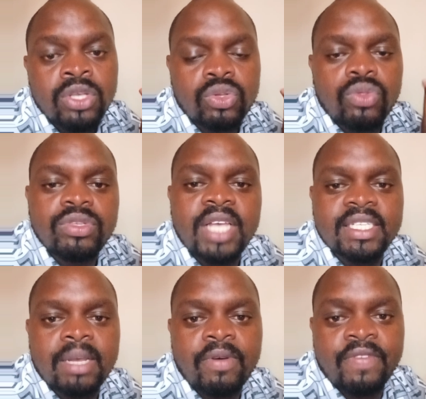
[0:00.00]
So those are
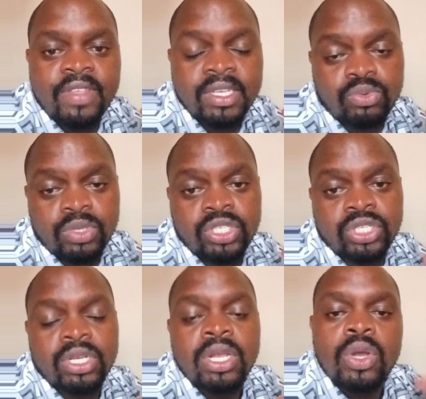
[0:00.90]
some of the things
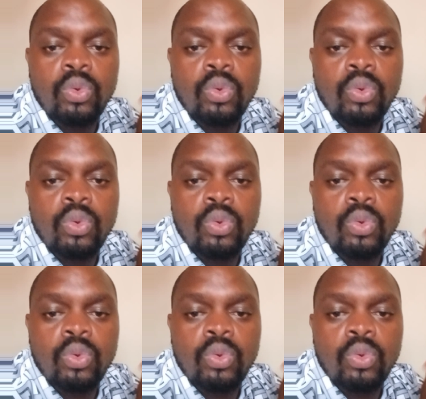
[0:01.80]
which